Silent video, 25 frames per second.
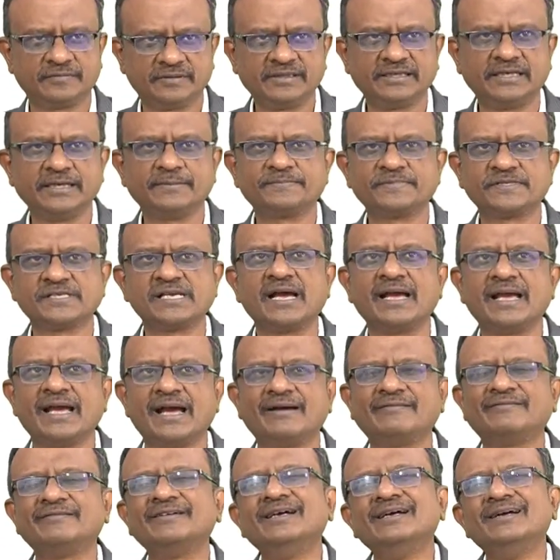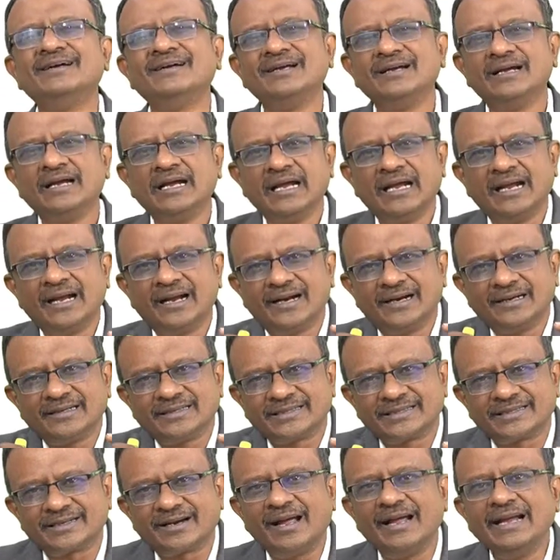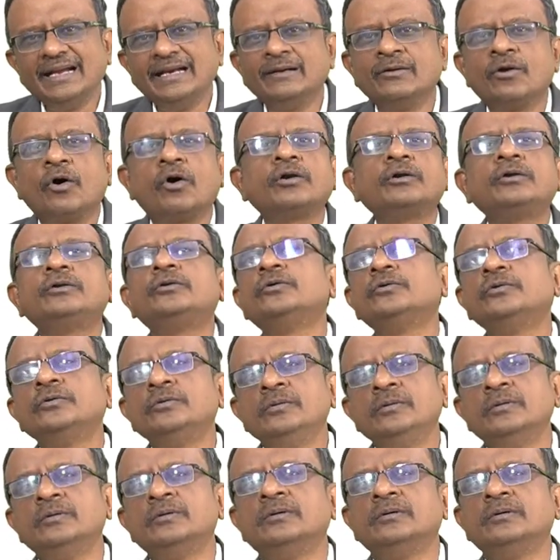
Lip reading: tips I have. Try not to